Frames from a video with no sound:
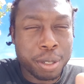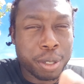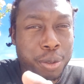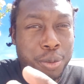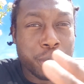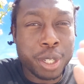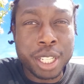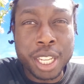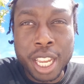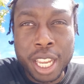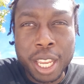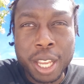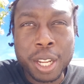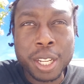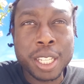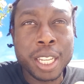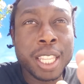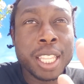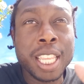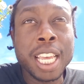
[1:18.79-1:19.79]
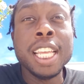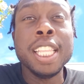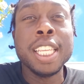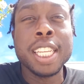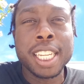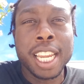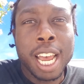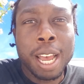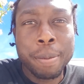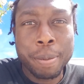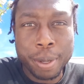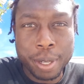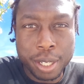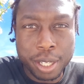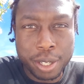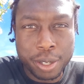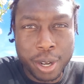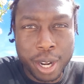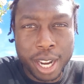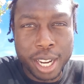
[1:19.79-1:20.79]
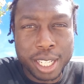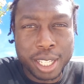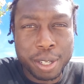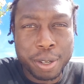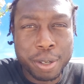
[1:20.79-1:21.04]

It was ridiculous, and then this happens, right?